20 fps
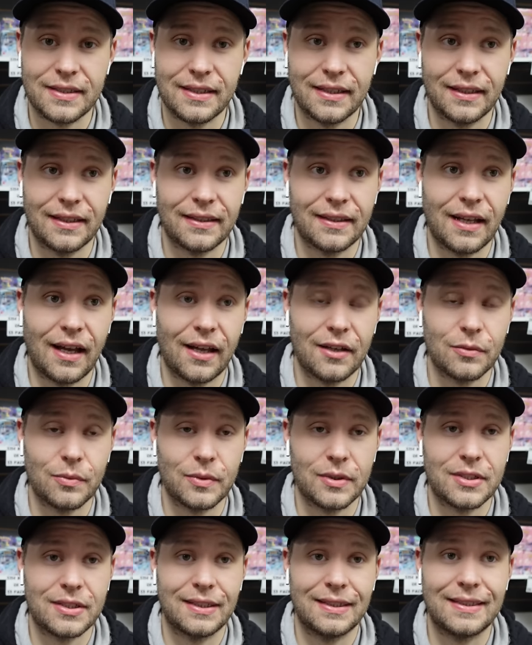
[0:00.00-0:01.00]
ceiling tiles,
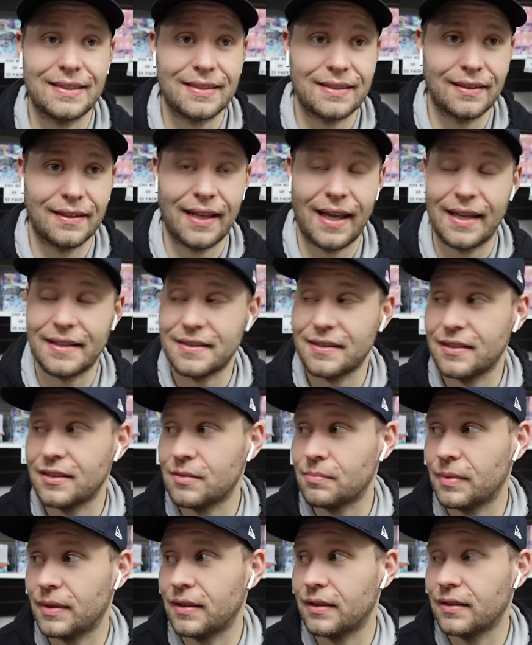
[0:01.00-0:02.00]
which she still hasn't.
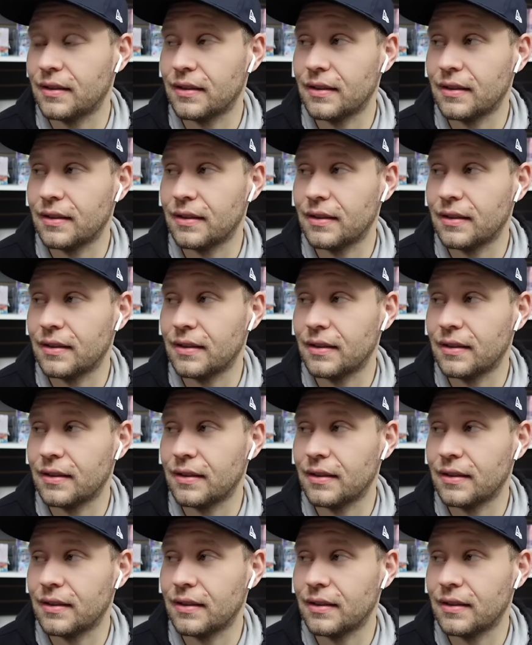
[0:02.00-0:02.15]
It's been